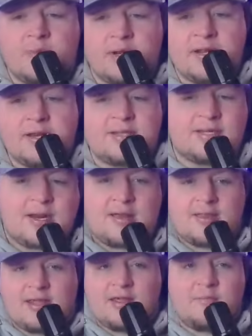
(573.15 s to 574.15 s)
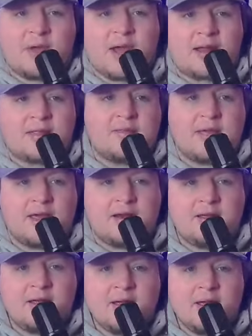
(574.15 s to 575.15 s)
But he does not the impact that
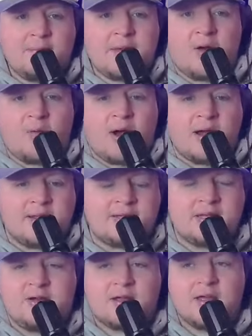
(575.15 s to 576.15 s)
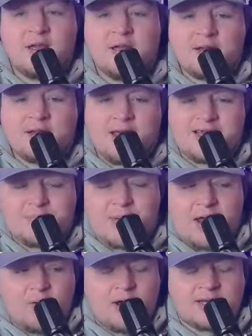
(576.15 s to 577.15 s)
Pat White is. And look, guys,
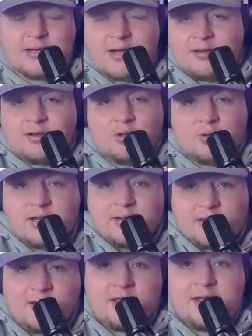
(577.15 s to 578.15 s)
Pat White's not doing anything.